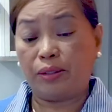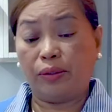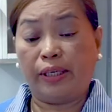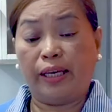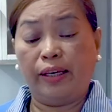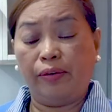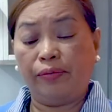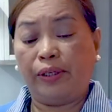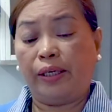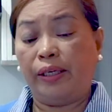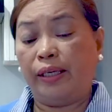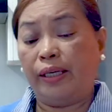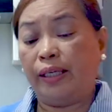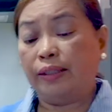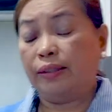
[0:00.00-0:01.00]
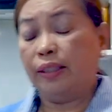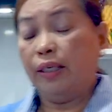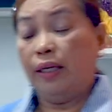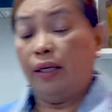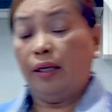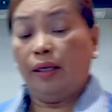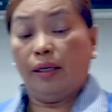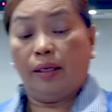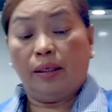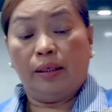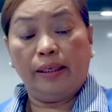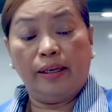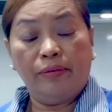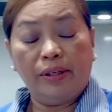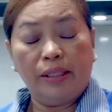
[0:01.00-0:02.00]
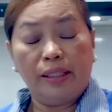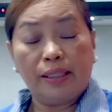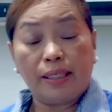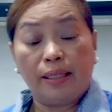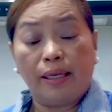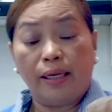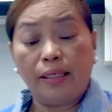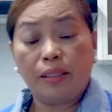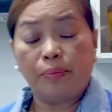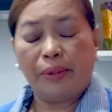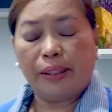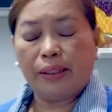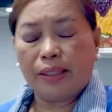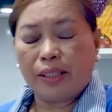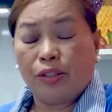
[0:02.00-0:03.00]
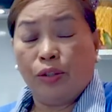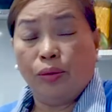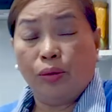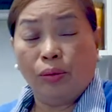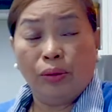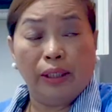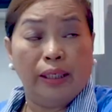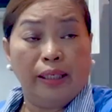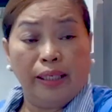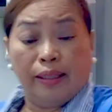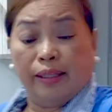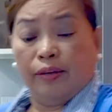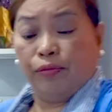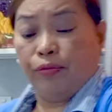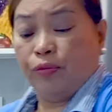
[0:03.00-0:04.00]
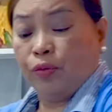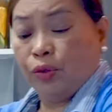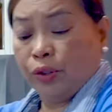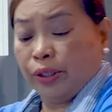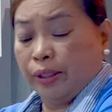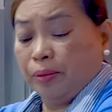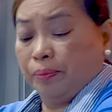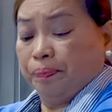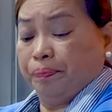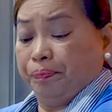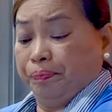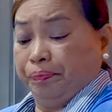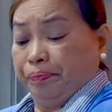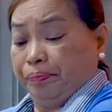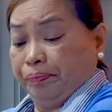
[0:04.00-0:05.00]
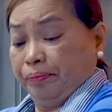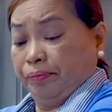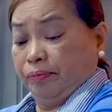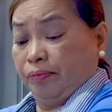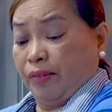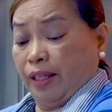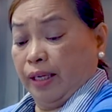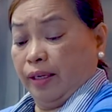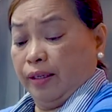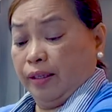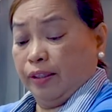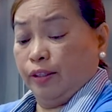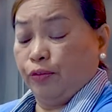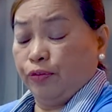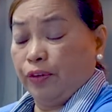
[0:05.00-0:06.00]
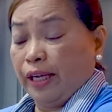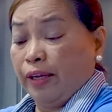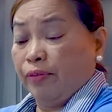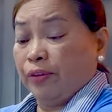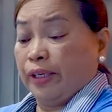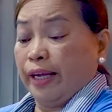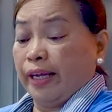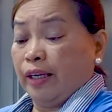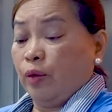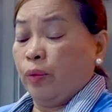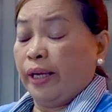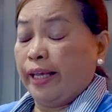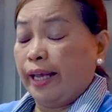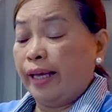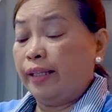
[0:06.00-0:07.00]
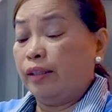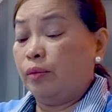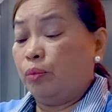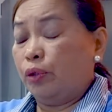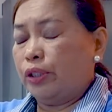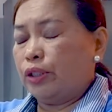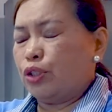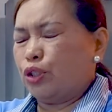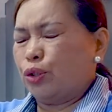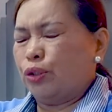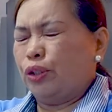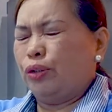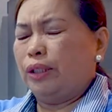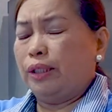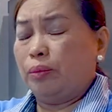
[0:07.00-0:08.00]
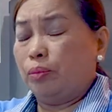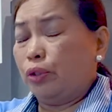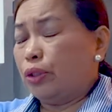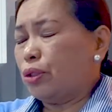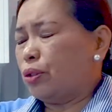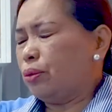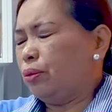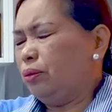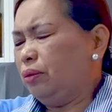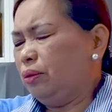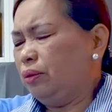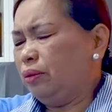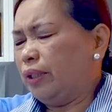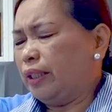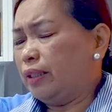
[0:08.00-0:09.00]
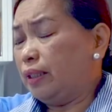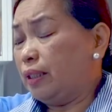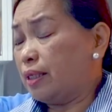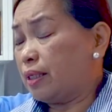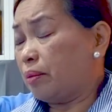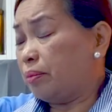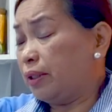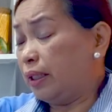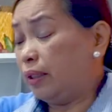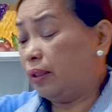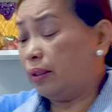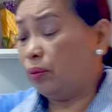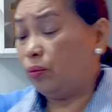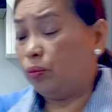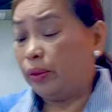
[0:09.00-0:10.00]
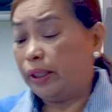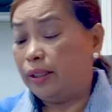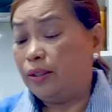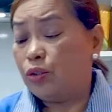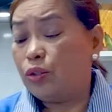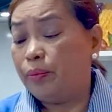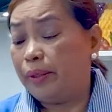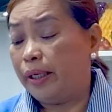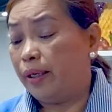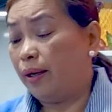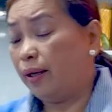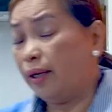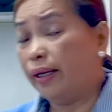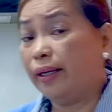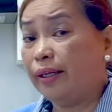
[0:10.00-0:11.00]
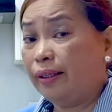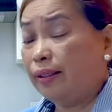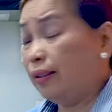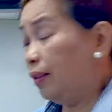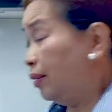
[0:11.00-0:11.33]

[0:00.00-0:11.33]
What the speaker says: okay if they're not evenly sliced because you only need them for the flavor anyway, and the moisture. You need the moisture. Oh, I think something went into my eye.